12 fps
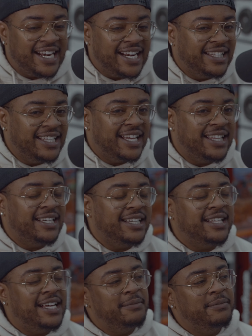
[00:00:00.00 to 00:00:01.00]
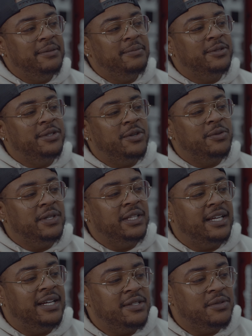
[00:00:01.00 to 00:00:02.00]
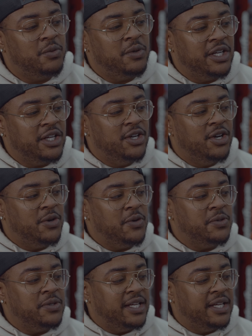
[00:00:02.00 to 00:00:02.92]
I think a lot of people don't realize what goes